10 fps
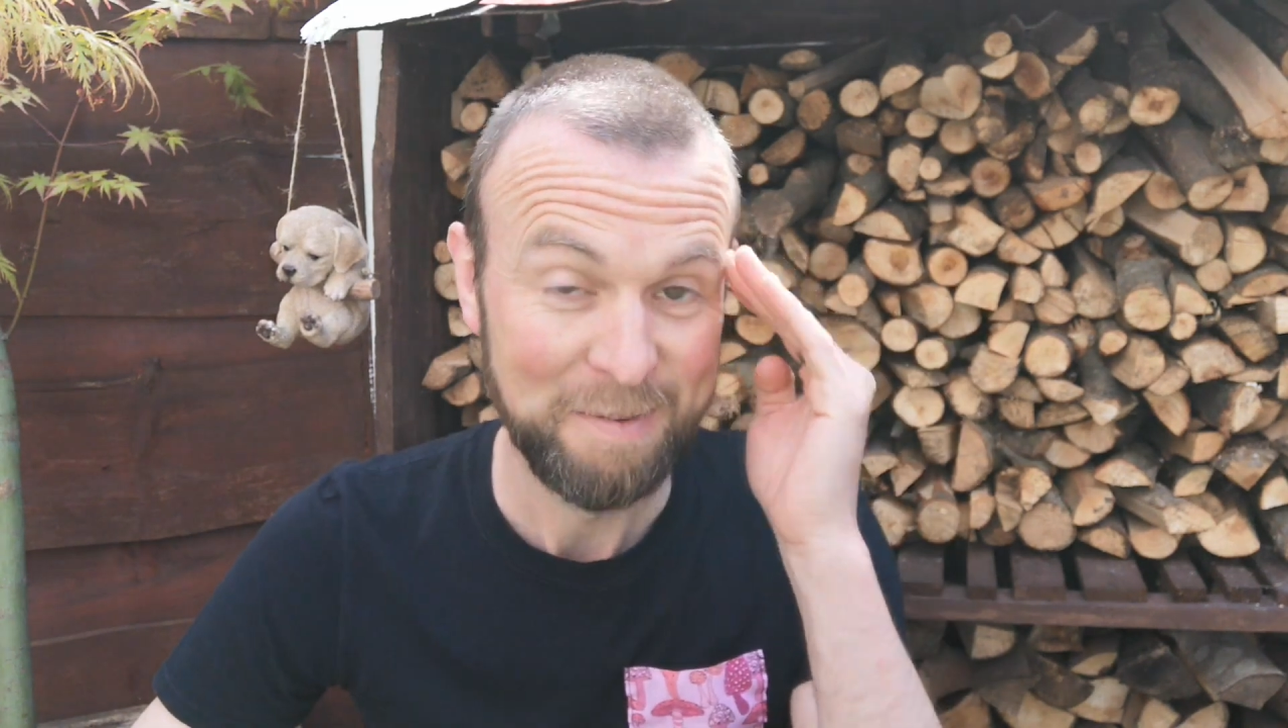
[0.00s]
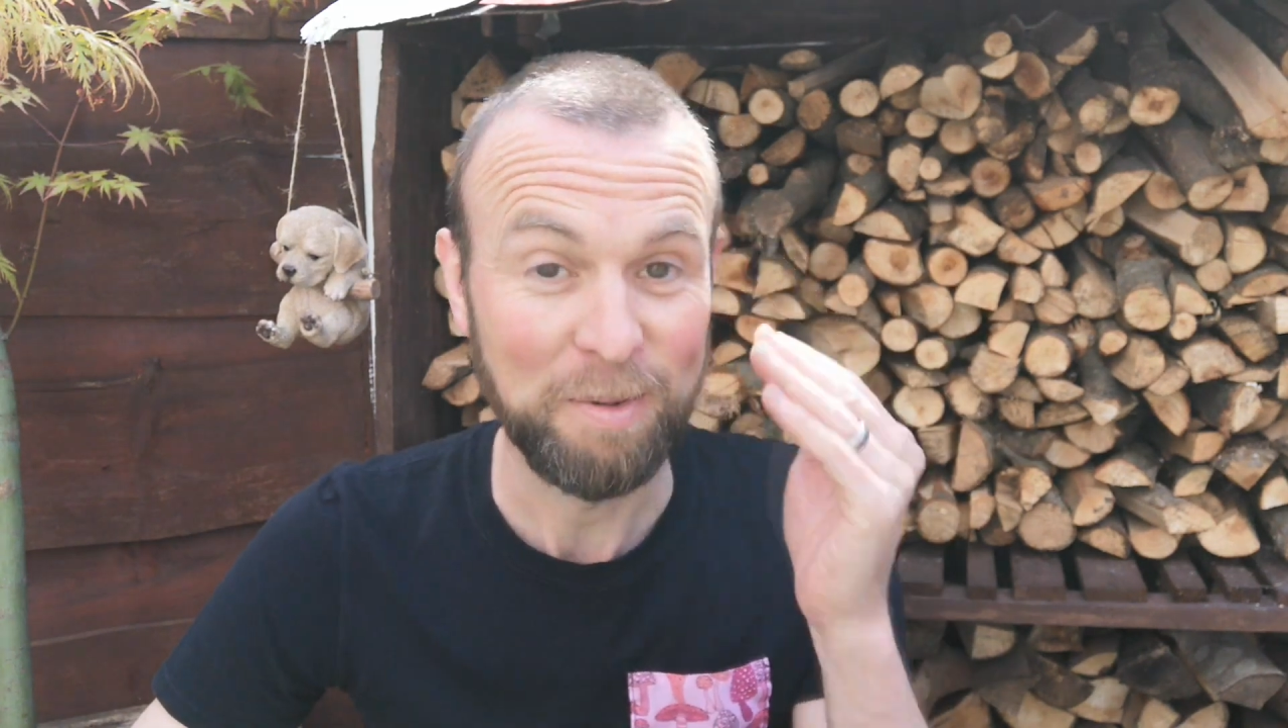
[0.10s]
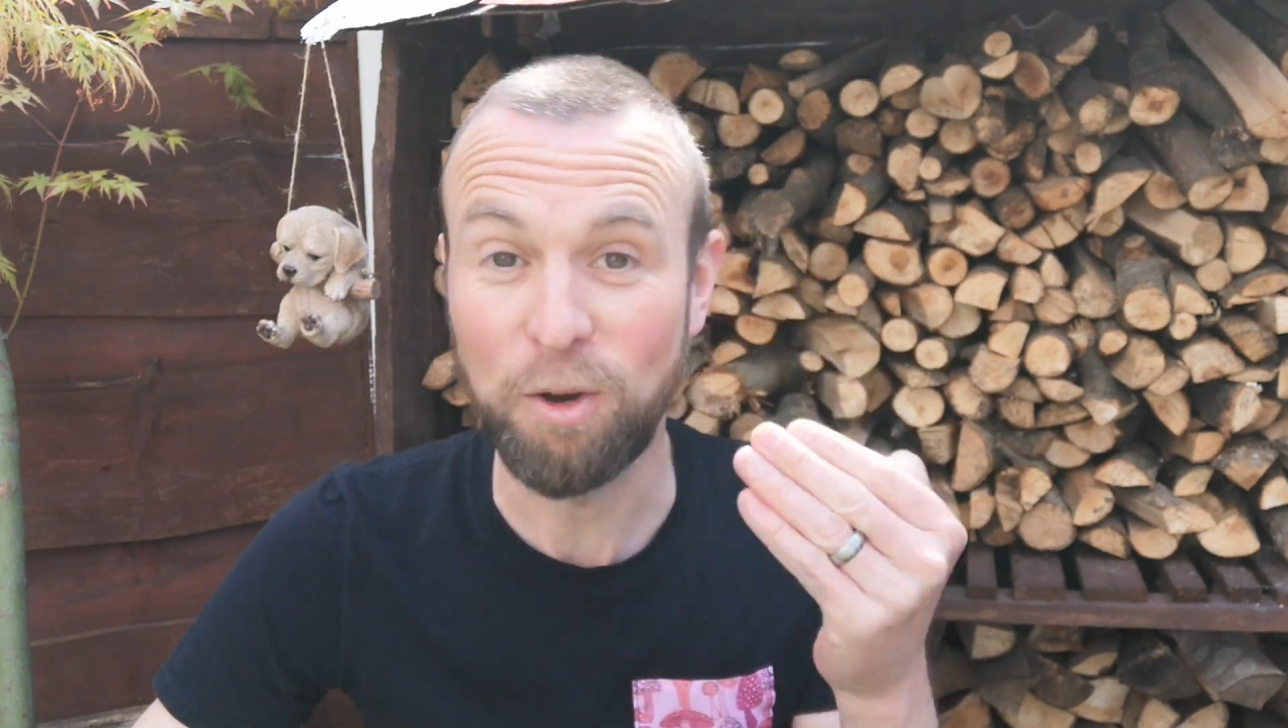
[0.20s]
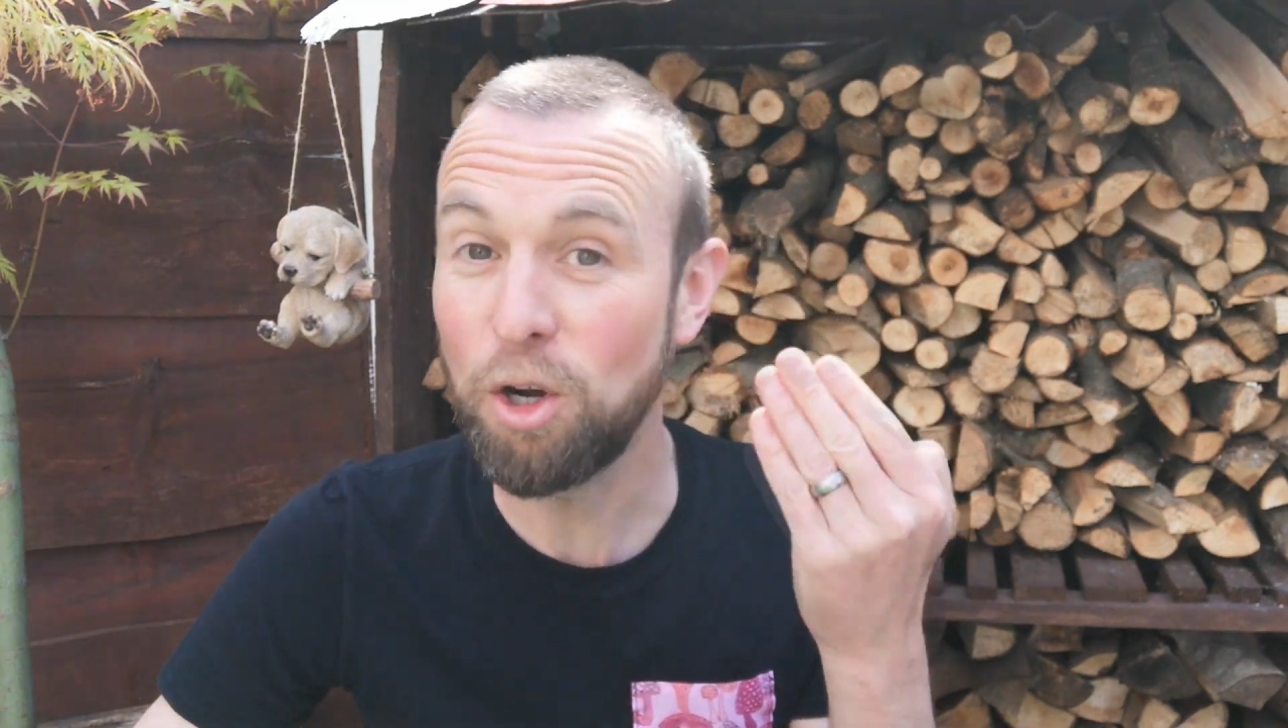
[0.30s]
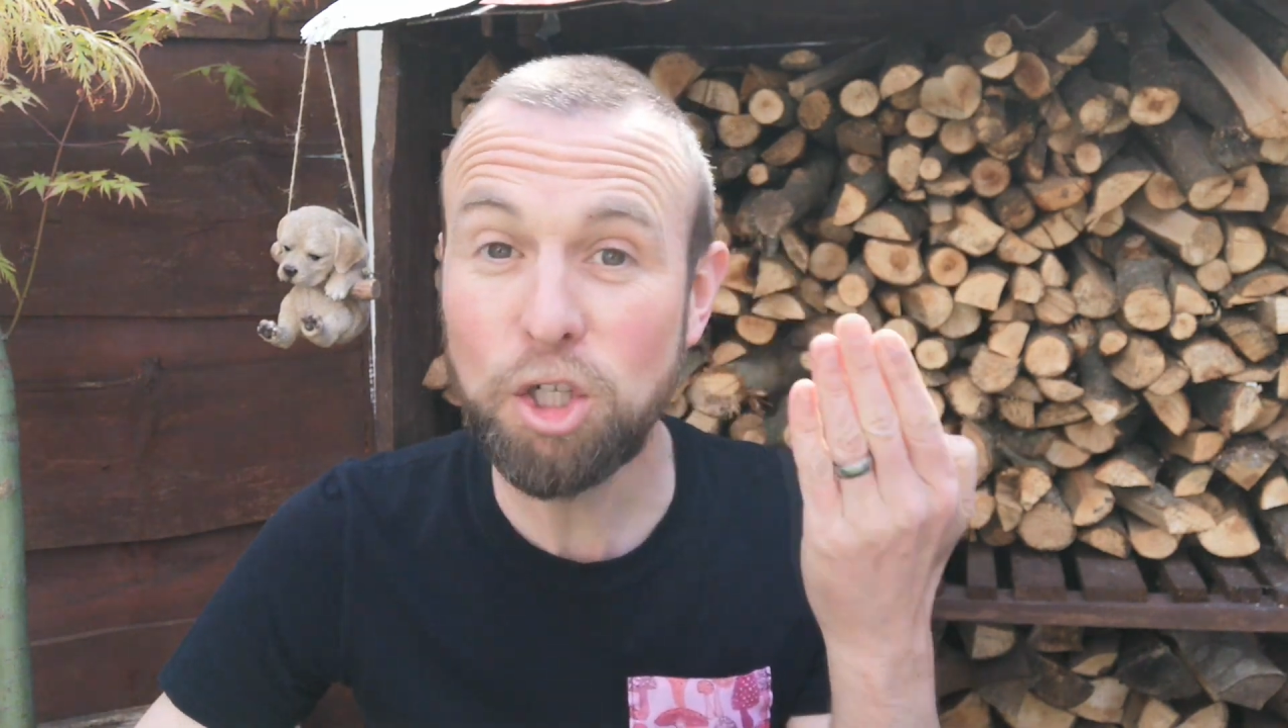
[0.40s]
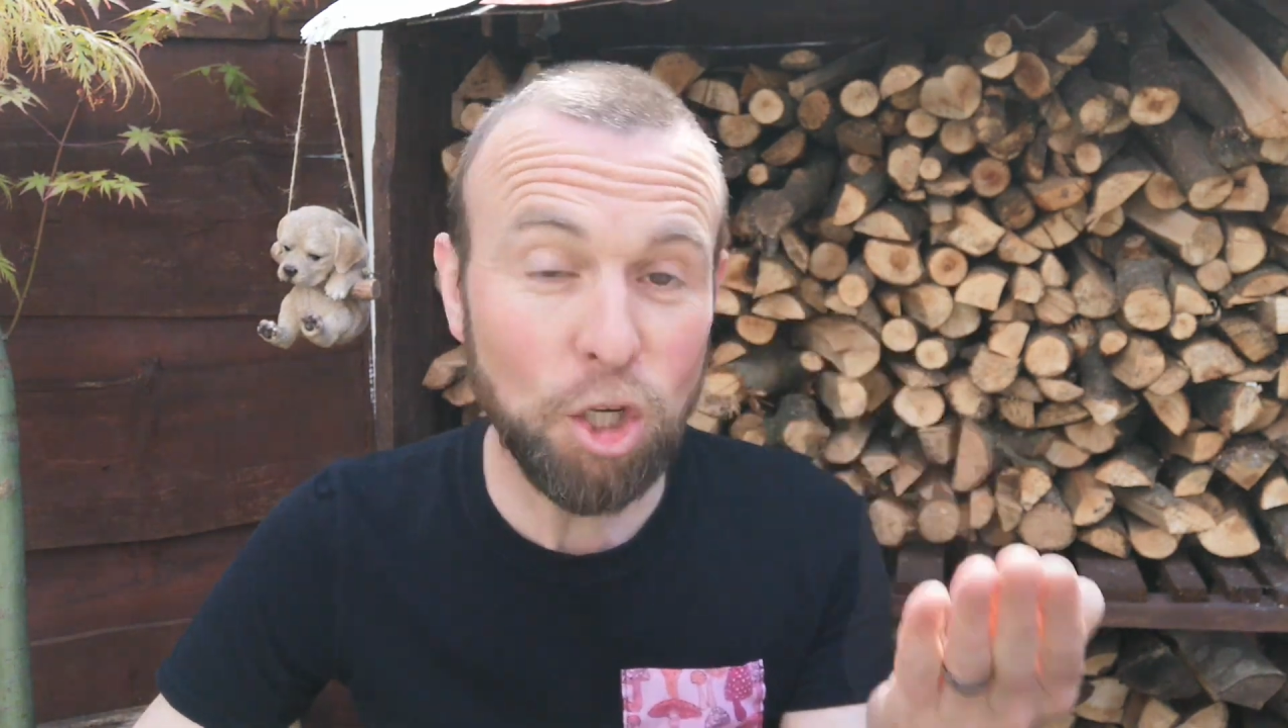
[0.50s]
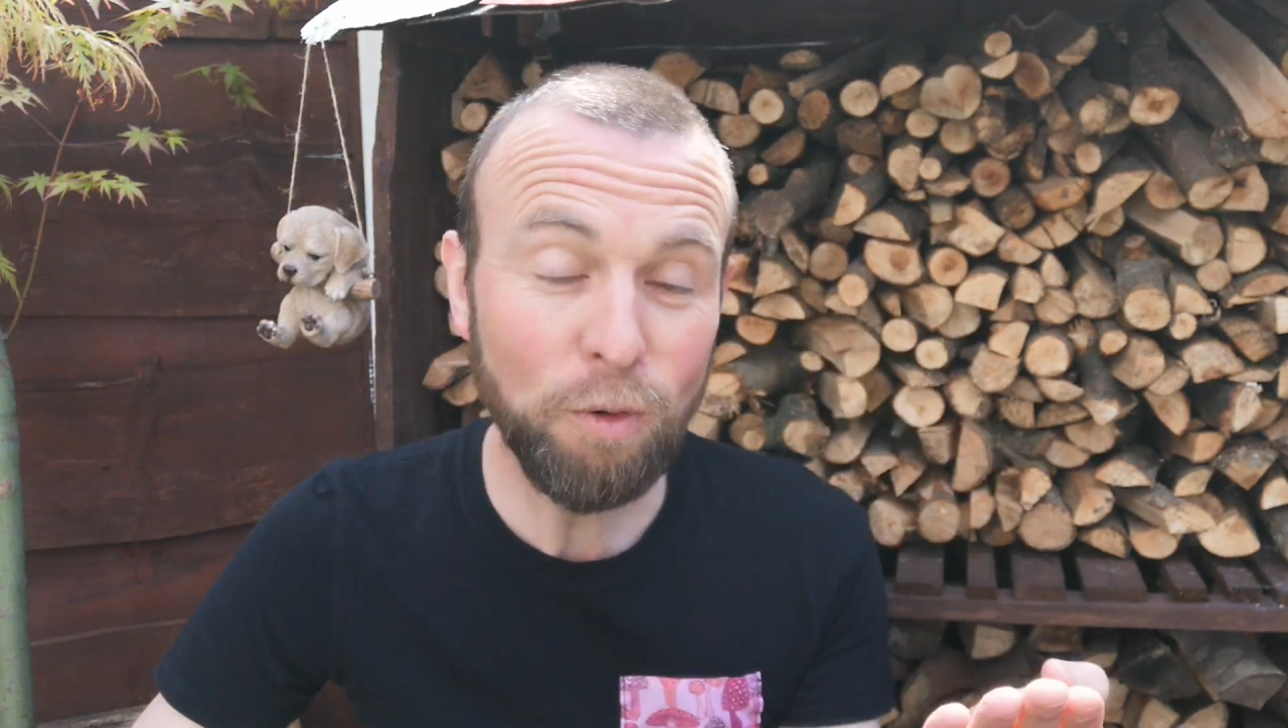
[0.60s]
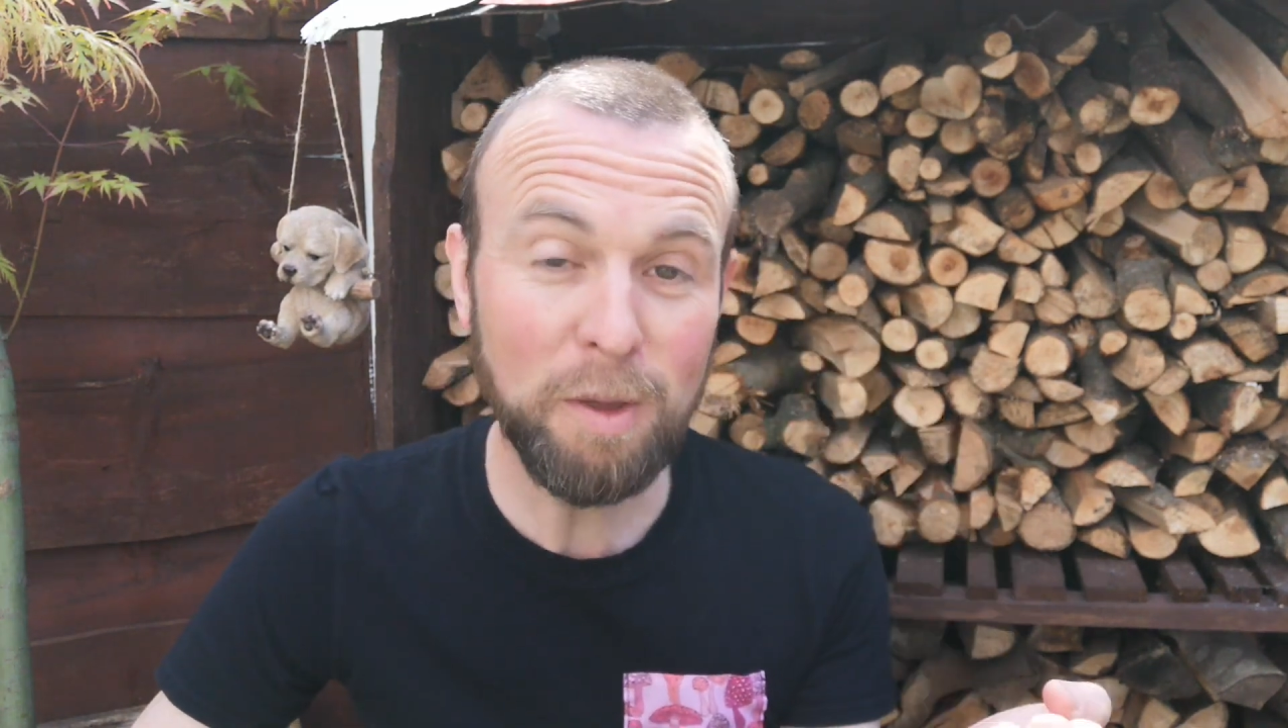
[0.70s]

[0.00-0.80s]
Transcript: But I'm going to show